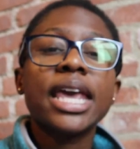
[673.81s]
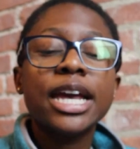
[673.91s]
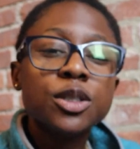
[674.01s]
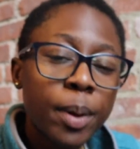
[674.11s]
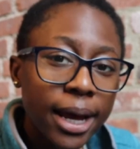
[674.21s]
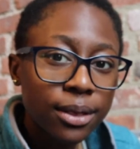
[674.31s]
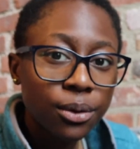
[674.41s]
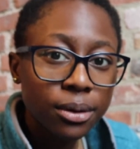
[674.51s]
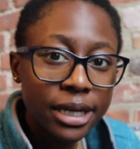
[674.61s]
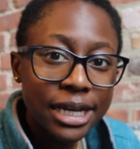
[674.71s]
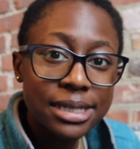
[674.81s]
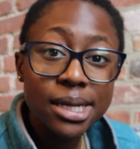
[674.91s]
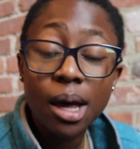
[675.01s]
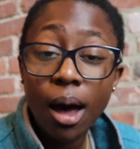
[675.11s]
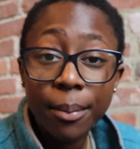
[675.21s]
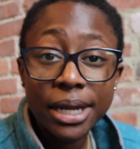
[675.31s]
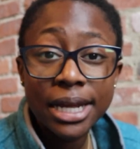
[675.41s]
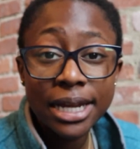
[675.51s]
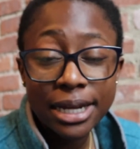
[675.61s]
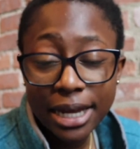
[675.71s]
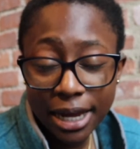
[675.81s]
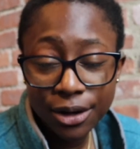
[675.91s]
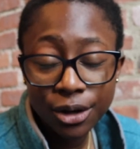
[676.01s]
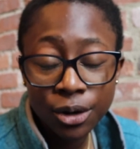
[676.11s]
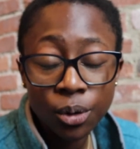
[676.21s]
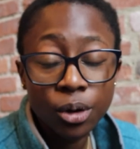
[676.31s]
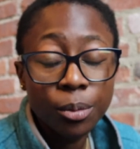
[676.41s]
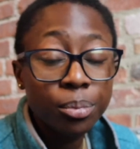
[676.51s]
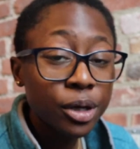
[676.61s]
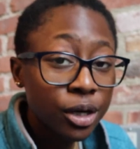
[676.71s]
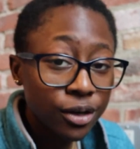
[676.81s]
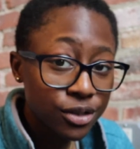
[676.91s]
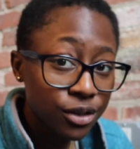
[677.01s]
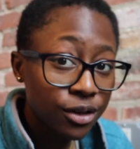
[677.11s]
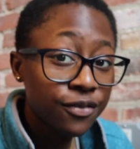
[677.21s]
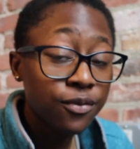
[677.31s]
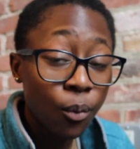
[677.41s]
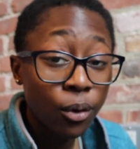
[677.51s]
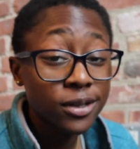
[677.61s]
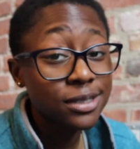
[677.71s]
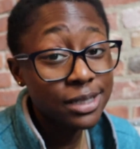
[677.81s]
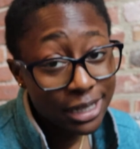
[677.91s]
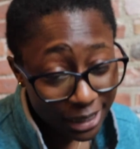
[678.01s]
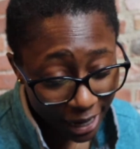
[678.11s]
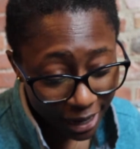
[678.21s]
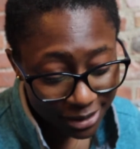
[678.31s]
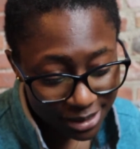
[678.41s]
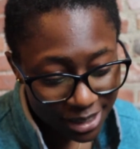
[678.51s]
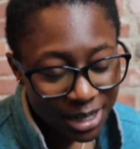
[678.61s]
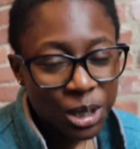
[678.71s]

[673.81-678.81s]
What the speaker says: H. pylori is a common indicator or precursor for celiacs.